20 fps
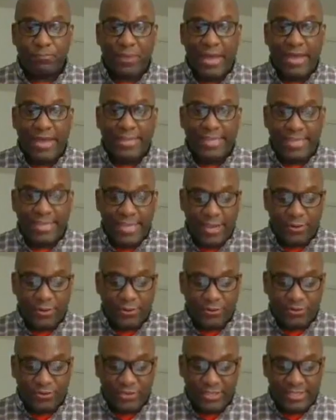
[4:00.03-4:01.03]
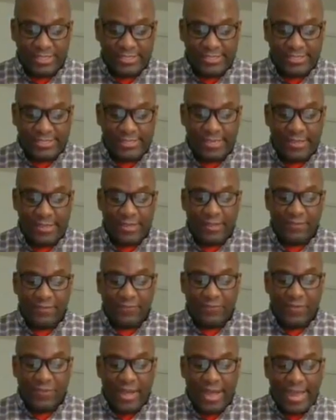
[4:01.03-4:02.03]
body energies,
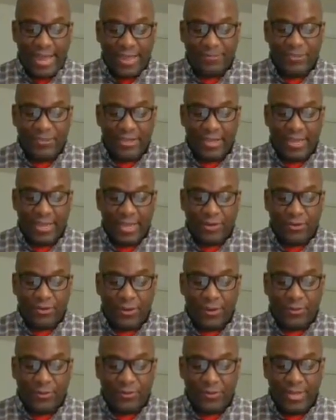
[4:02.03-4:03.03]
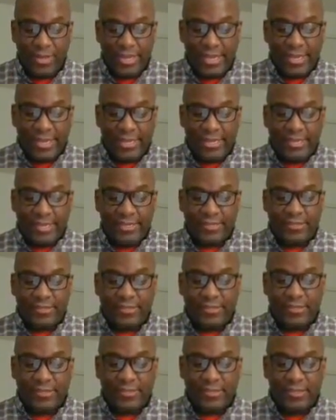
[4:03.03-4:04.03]
vibes, and other
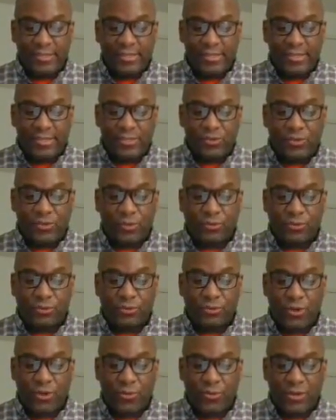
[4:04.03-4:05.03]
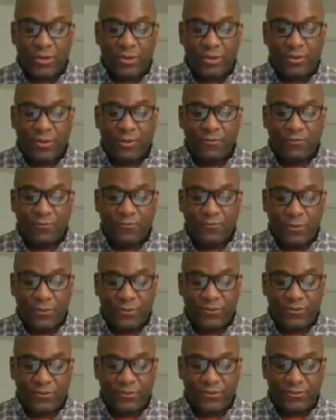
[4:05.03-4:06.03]
es esoteric
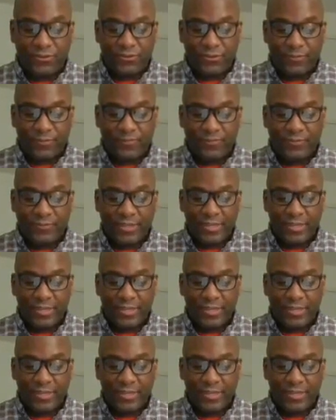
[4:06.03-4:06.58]
forces,